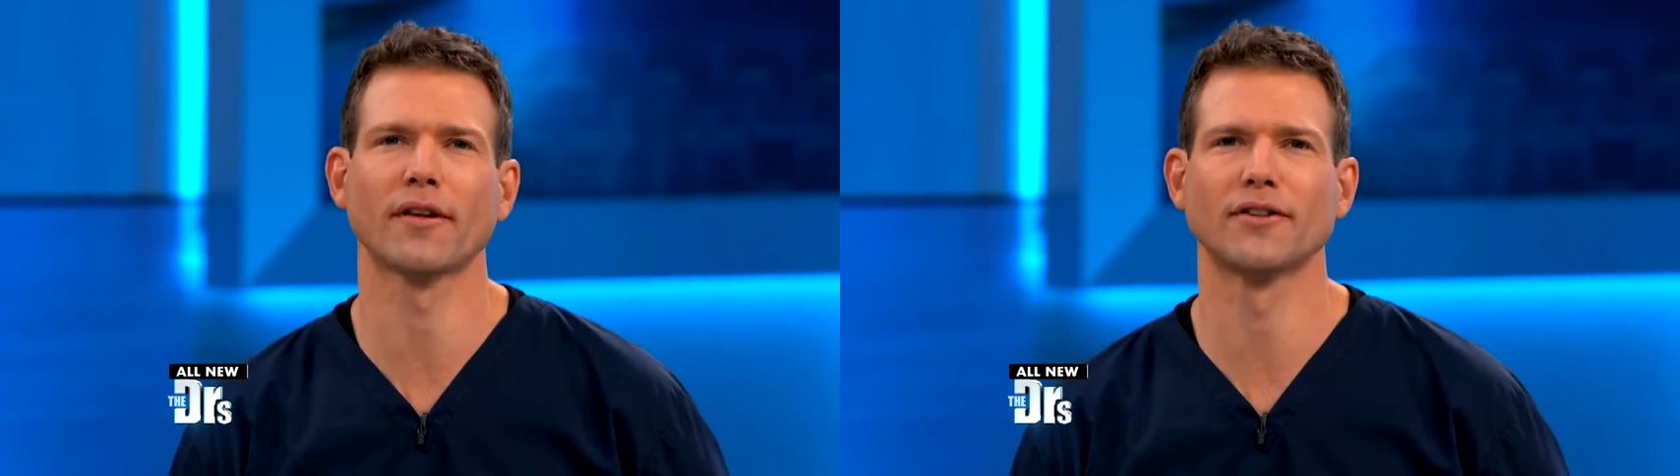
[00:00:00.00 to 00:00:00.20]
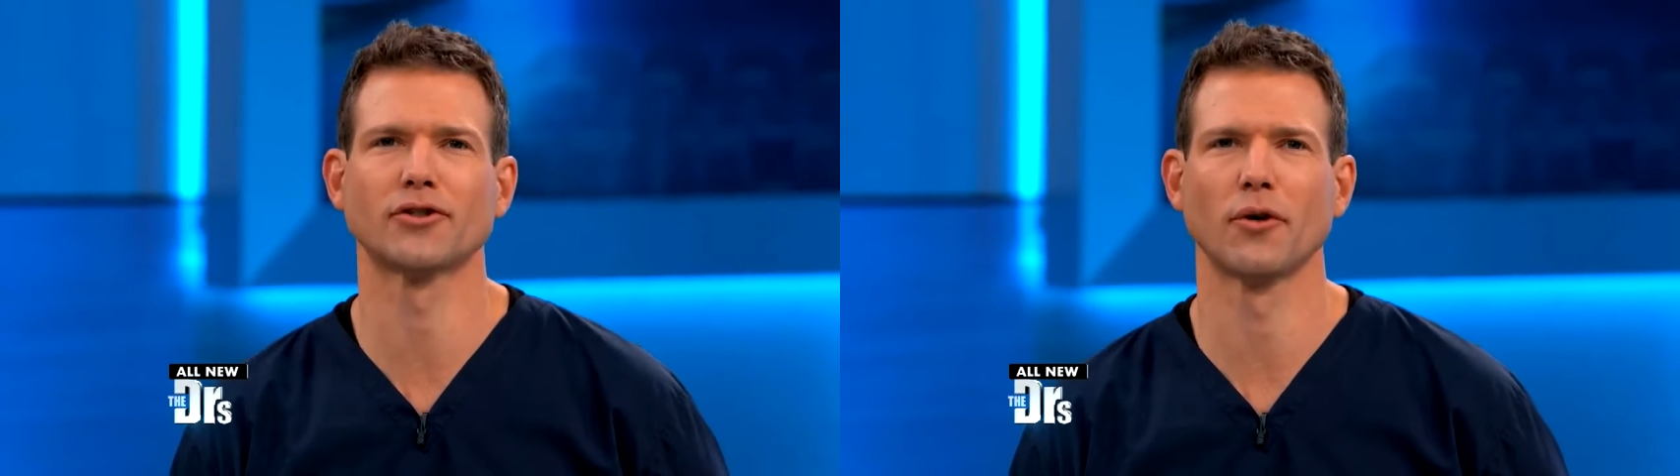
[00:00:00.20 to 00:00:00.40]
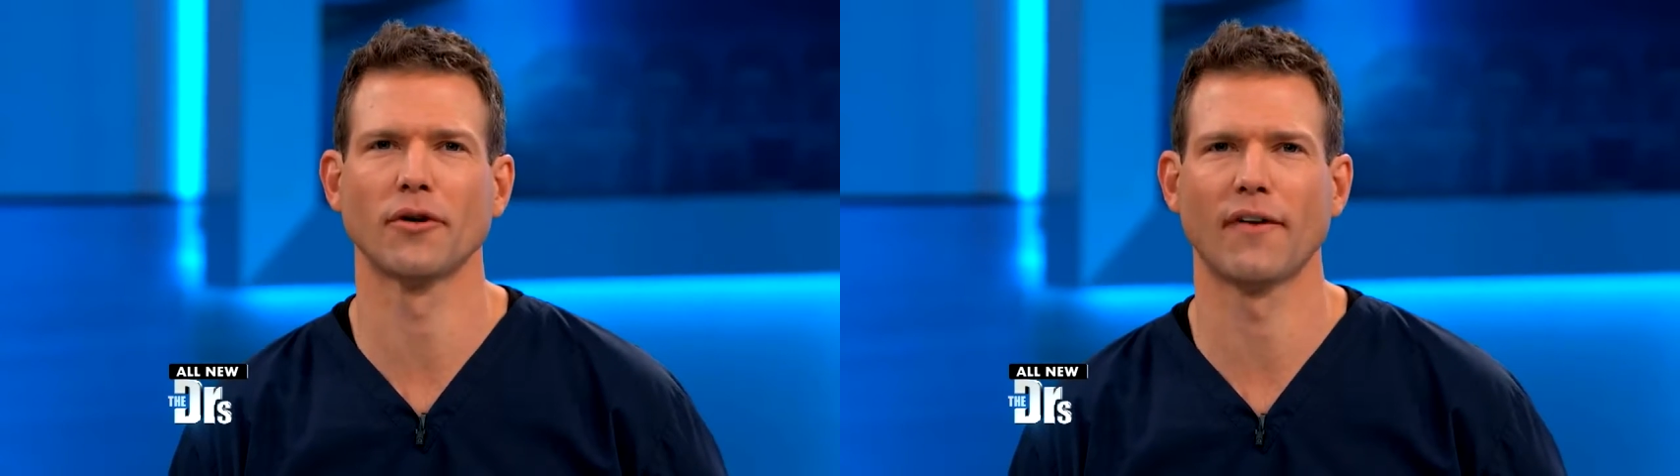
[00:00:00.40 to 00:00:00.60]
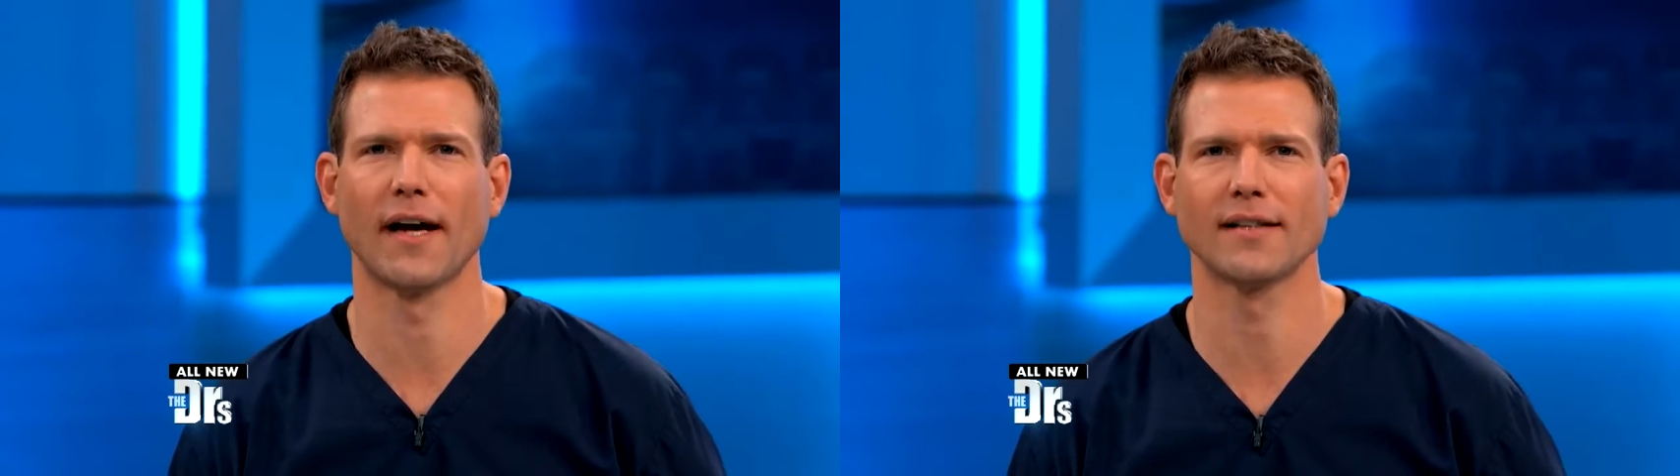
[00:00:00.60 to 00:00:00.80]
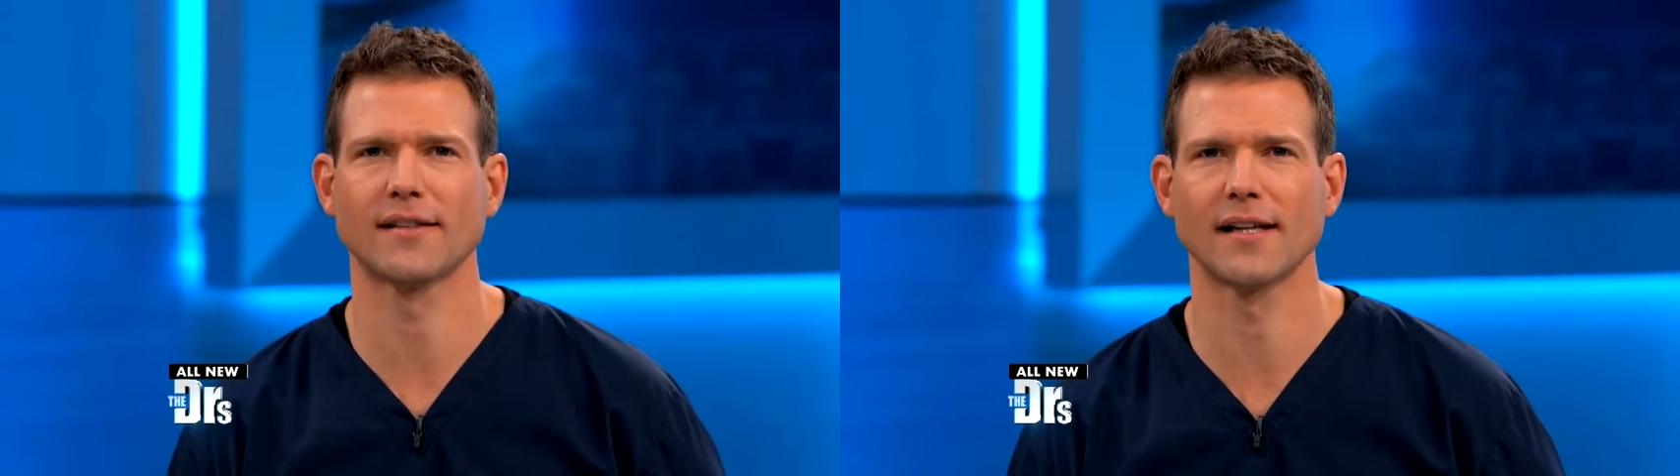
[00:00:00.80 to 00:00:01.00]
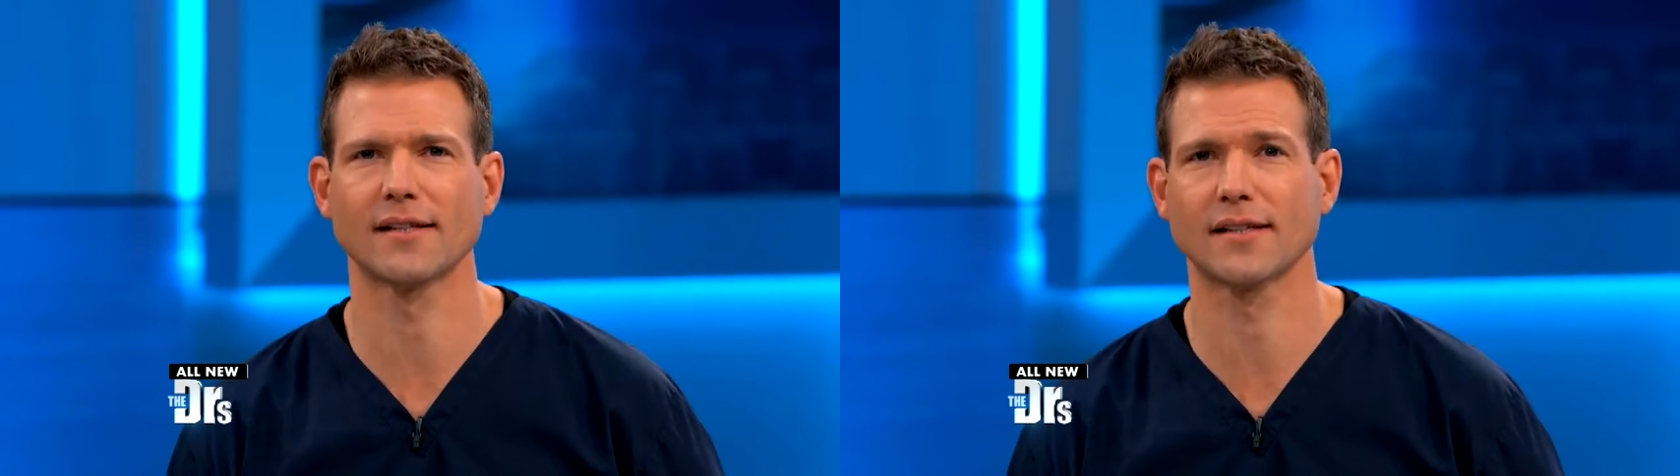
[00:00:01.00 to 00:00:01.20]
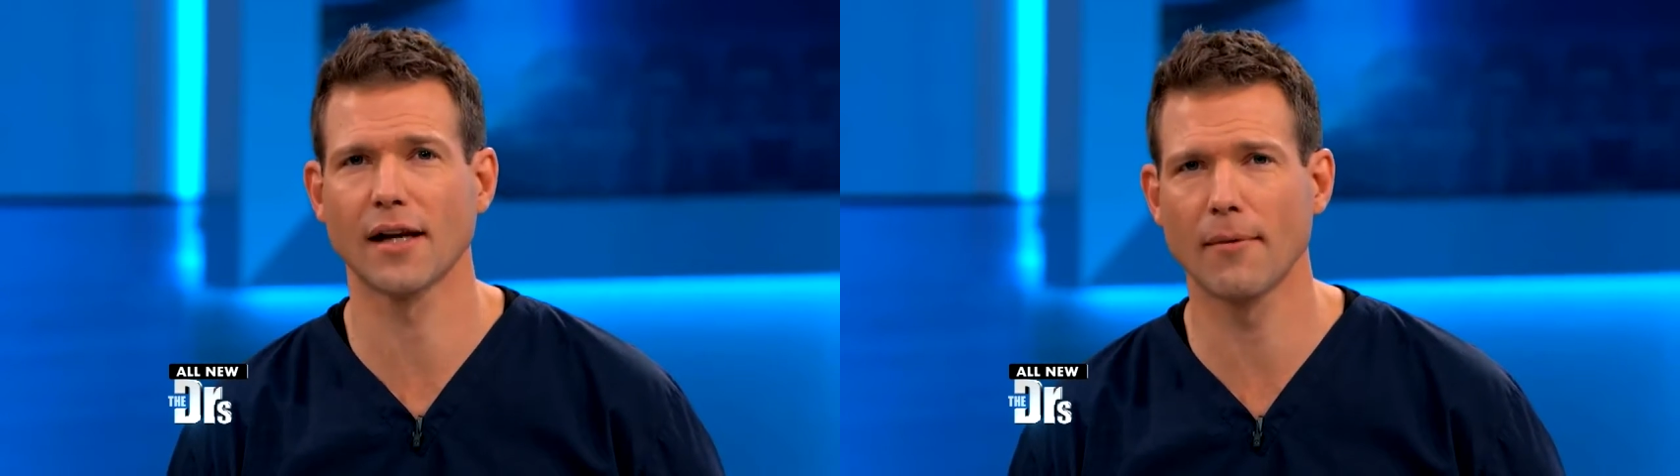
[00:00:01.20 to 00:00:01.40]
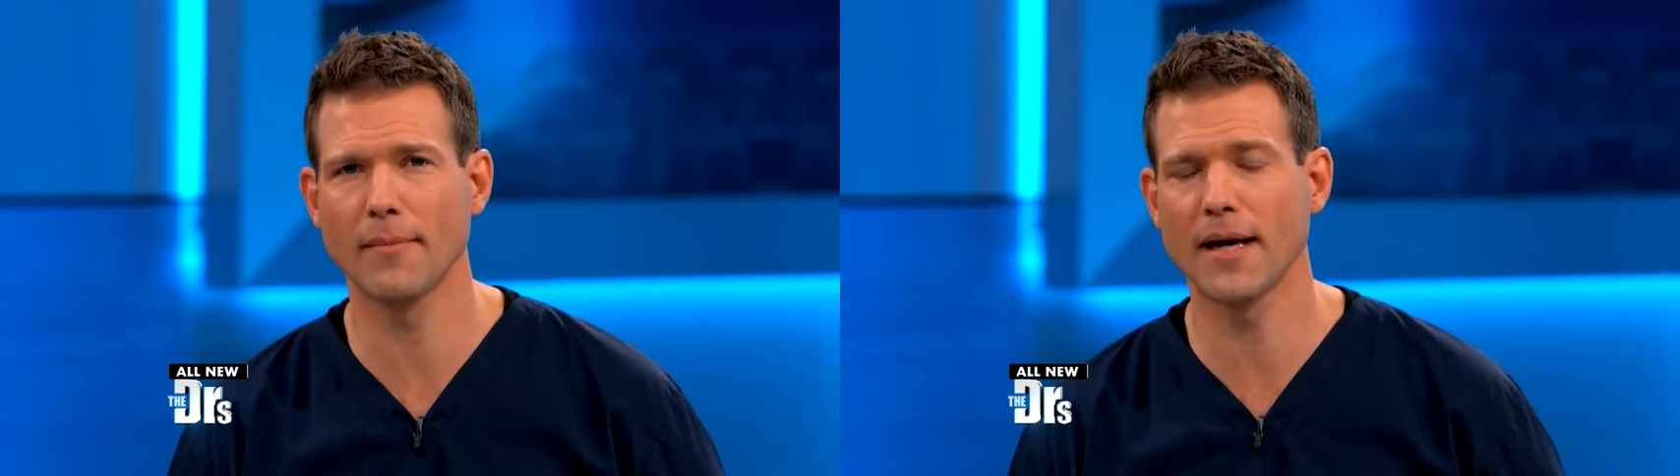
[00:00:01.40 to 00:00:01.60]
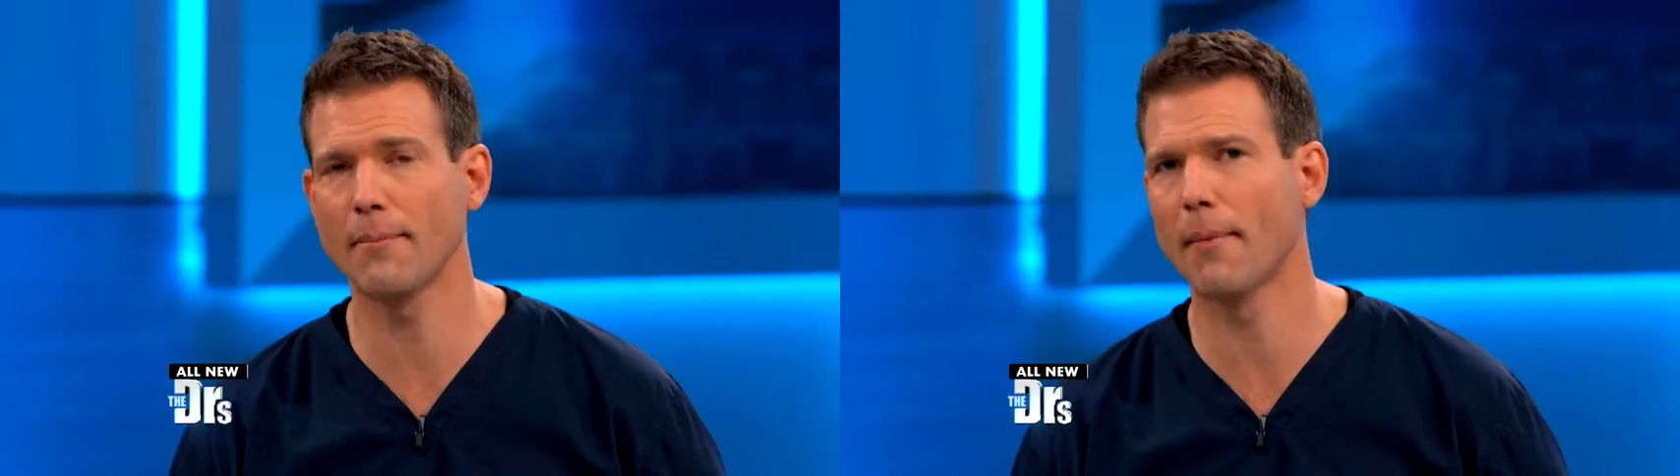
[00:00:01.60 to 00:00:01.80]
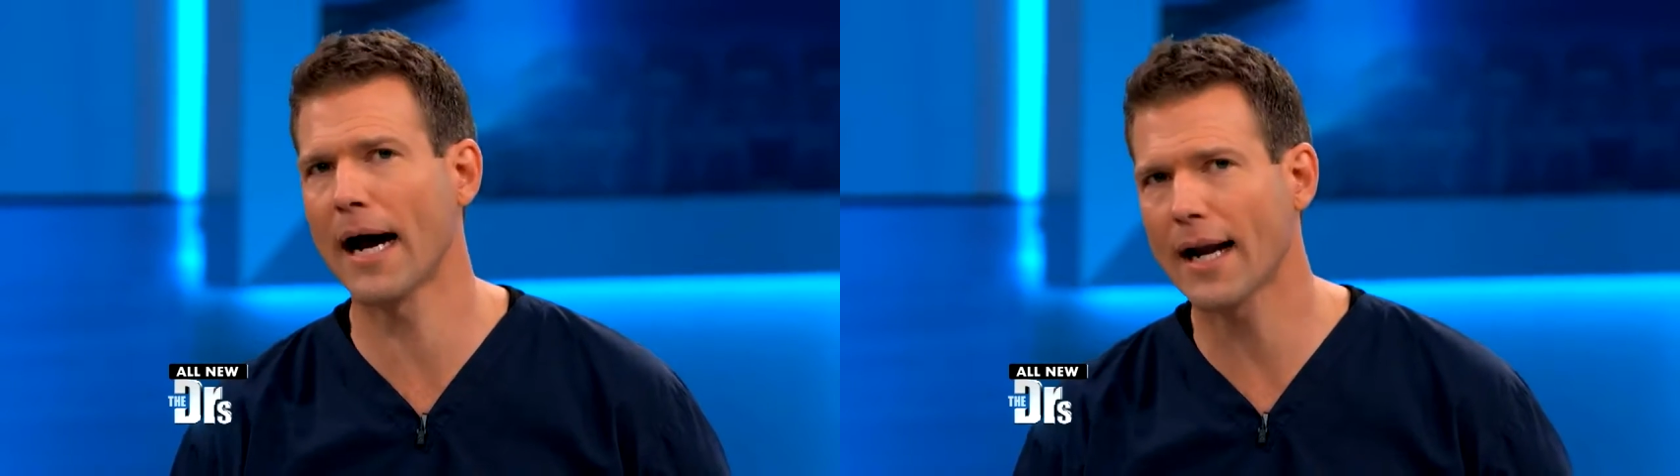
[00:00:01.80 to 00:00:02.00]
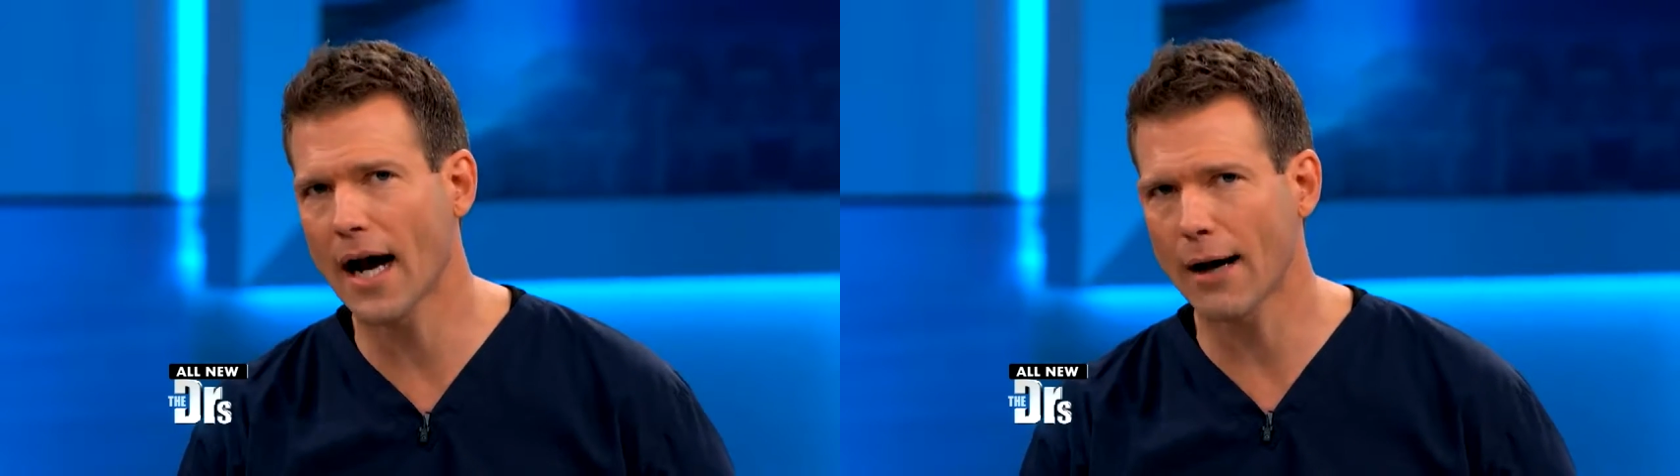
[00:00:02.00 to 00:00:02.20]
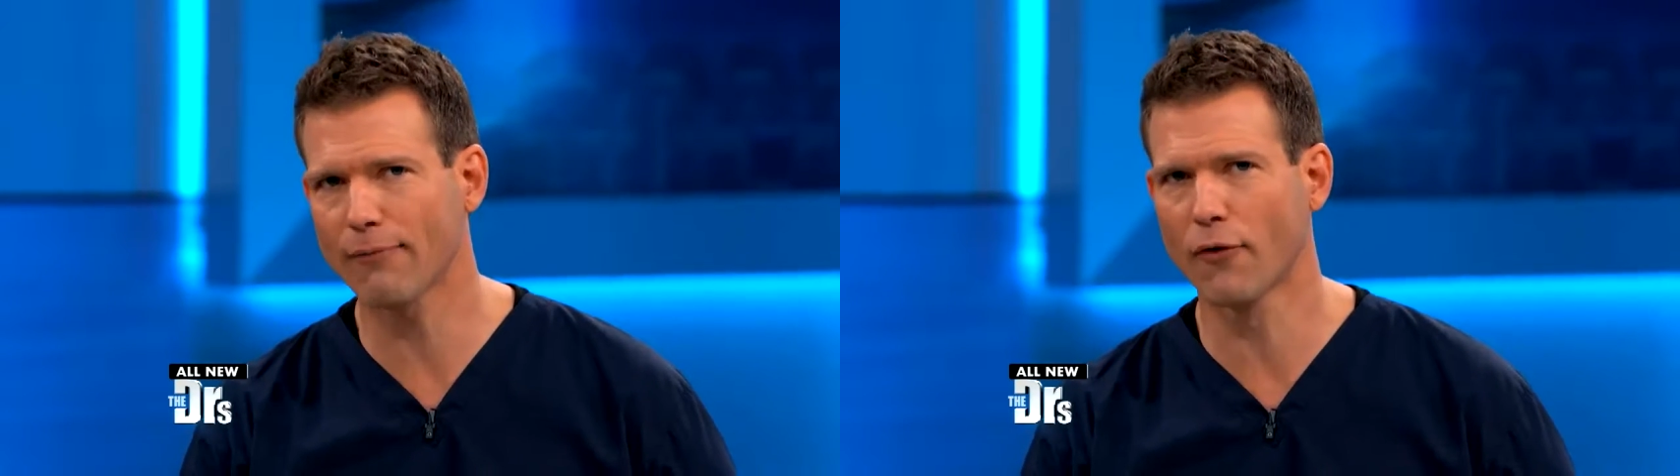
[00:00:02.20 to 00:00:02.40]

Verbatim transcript: control device that some men might opt